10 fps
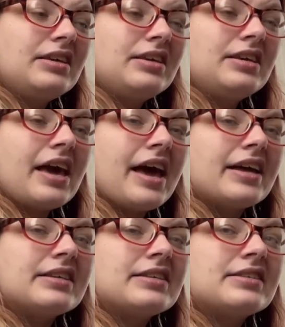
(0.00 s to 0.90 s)

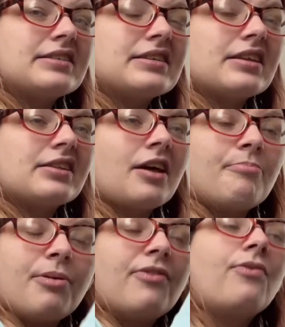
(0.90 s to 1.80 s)
get
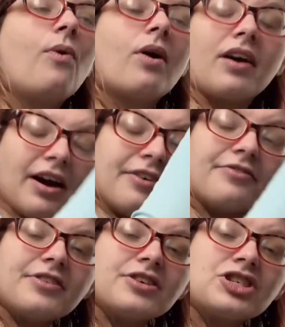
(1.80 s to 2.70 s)
up before
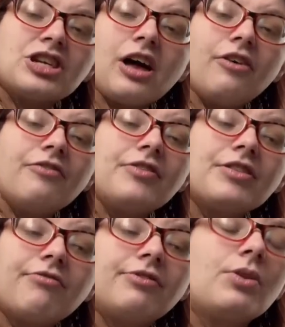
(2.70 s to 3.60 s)
of the shelf and
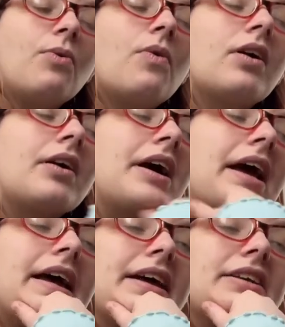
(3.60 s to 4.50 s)
the floor
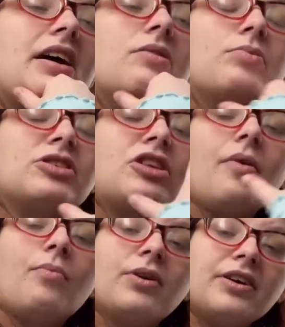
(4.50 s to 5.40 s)
and I wish I
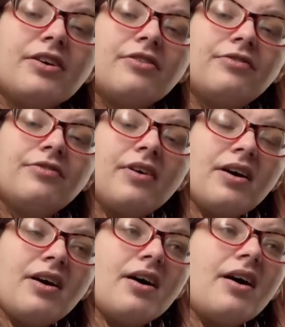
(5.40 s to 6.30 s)
would have
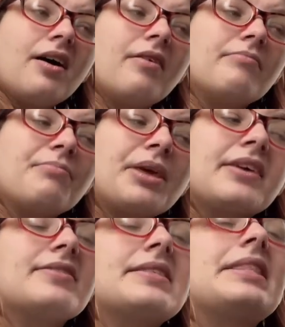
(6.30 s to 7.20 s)
um,
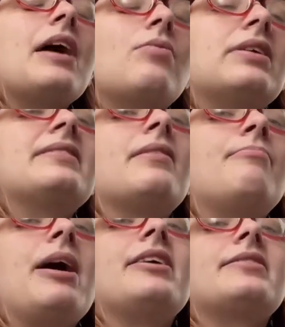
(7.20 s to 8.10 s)
because that was a
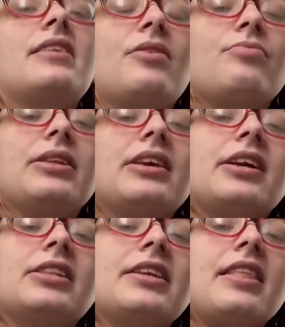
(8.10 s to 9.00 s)
mess and I really
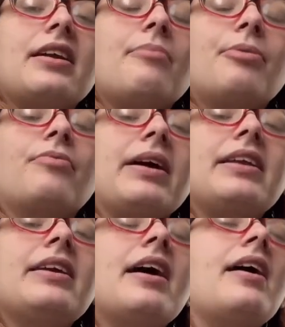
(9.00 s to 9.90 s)
cleaned that up
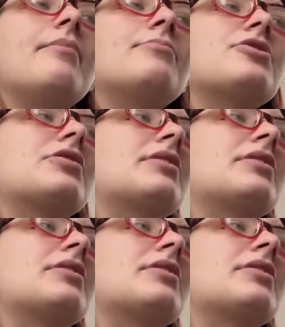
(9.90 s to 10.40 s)
already. I'm just